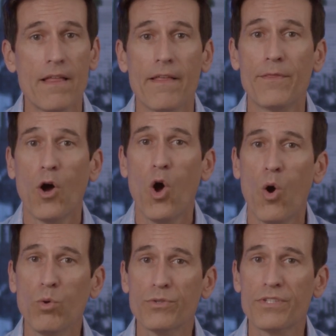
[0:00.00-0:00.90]
that the
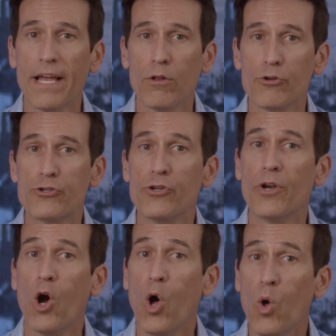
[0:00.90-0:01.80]
wholesaler
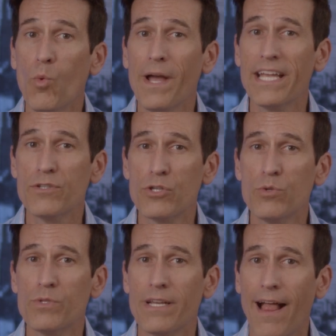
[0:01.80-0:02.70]
should always
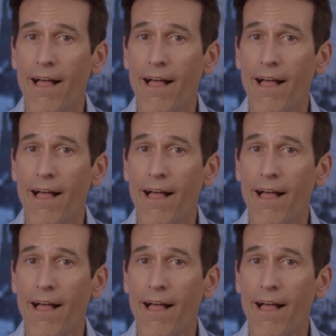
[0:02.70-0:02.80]
use an